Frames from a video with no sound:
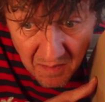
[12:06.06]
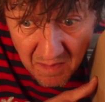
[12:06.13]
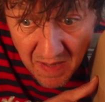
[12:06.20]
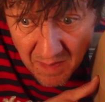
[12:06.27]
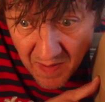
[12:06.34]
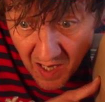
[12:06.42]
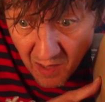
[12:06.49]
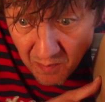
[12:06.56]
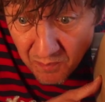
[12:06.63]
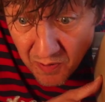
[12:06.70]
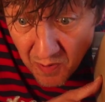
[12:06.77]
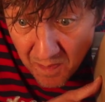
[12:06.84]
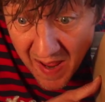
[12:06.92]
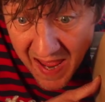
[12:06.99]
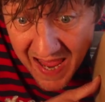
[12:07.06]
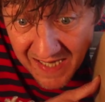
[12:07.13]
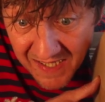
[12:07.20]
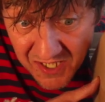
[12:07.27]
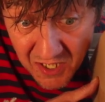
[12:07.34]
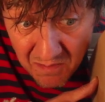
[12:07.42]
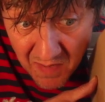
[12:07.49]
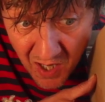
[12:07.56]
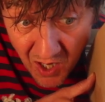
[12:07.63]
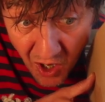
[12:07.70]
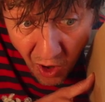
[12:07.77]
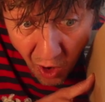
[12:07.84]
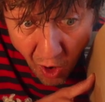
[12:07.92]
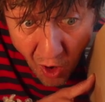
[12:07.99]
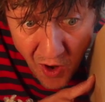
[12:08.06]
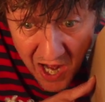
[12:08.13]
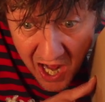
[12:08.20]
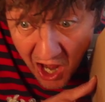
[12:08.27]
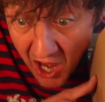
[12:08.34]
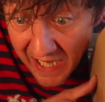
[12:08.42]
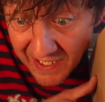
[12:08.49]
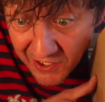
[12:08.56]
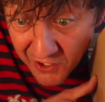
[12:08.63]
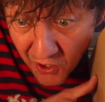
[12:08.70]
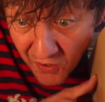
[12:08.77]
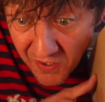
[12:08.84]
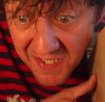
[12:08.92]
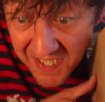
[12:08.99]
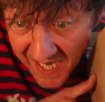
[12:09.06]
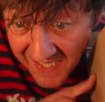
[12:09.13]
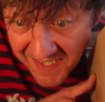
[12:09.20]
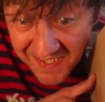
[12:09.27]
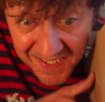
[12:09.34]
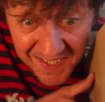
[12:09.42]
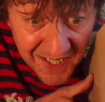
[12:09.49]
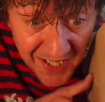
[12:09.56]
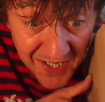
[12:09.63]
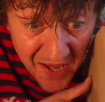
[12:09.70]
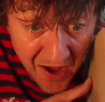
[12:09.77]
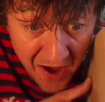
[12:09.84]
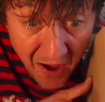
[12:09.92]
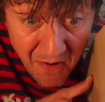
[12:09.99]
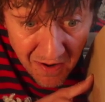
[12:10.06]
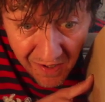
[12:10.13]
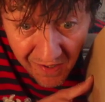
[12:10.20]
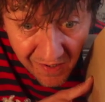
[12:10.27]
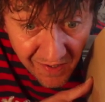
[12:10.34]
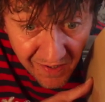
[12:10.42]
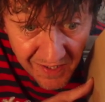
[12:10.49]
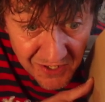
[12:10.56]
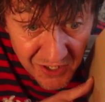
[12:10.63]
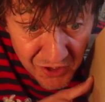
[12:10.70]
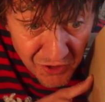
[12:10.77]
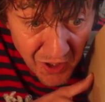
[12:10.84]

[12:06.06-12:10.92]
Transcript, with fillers: Maybe I'll prepare some online content, you know, to